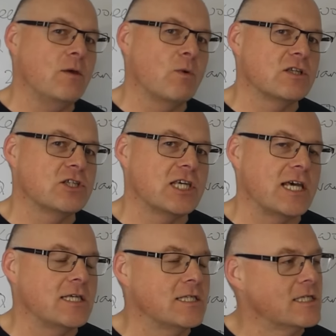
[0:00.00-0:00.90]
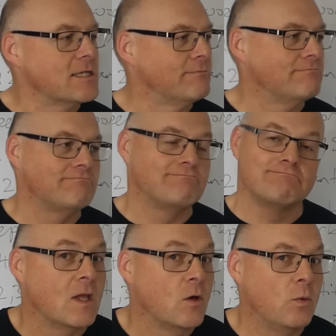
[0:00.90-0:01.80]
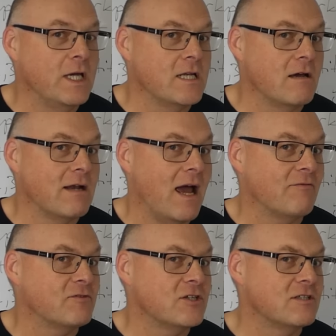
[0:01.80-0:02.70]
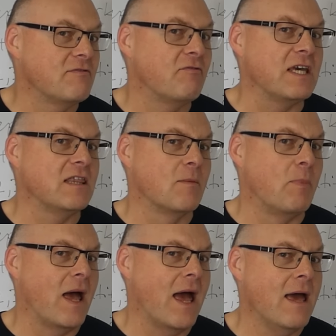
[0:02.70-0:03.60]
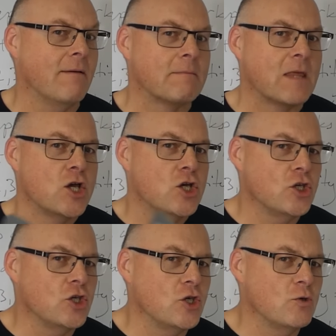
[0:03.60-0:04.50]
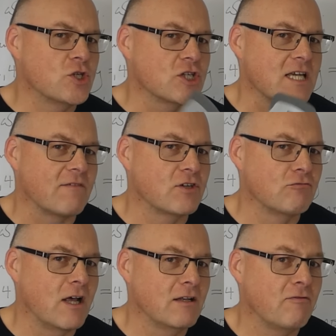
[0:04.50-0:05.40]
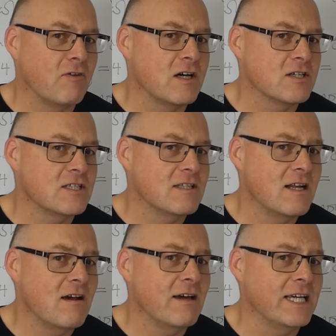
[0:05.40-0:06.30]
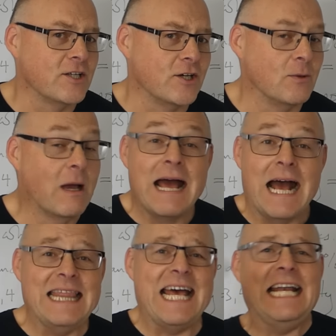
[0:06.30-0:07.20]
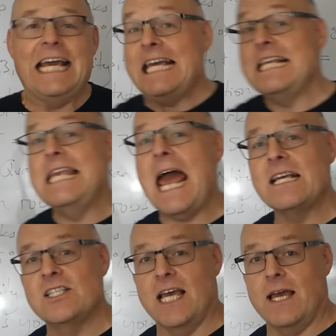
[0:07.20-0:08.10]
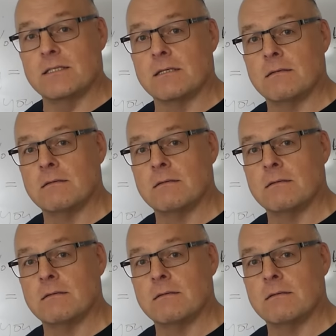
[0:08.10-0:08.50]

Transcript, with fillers: one says, We don't have to defeat the bear. You just have to run faster than I do. And then he legs it.